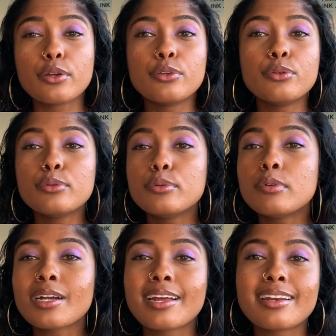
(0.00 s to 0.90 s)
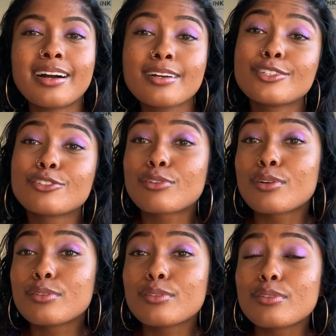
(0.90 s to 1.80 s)
You cannot
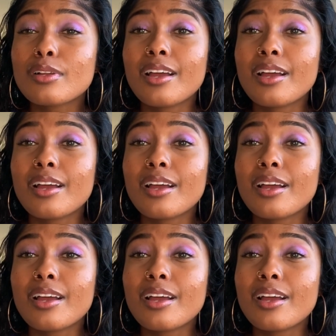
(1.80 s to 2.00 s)
control